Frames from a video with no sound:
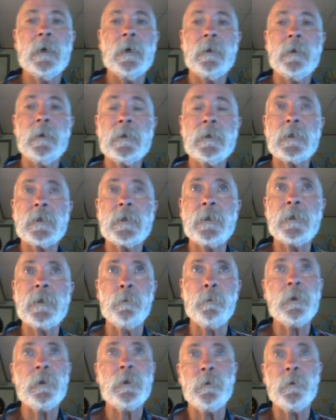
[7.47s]
This is
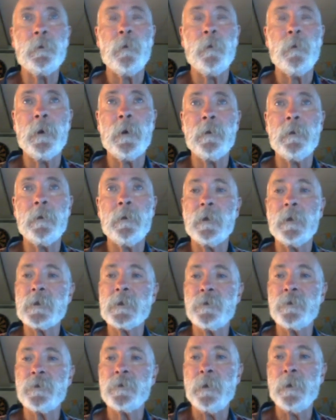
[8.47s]
simply where the
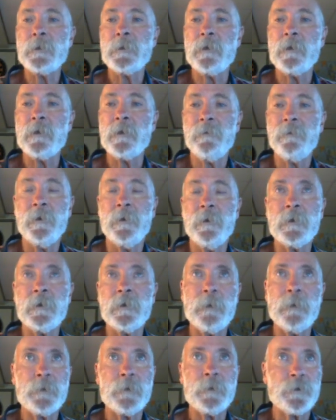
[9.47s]
extremes of the
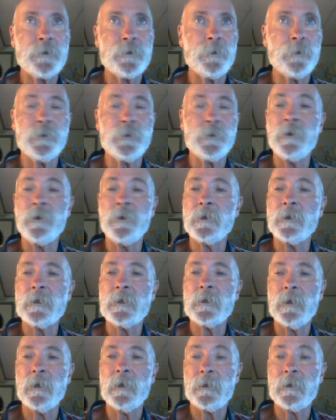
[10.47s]
phenotype distribution are
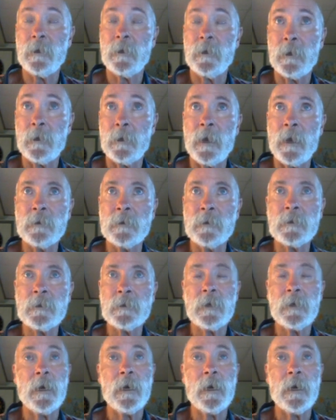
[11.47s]
selected against,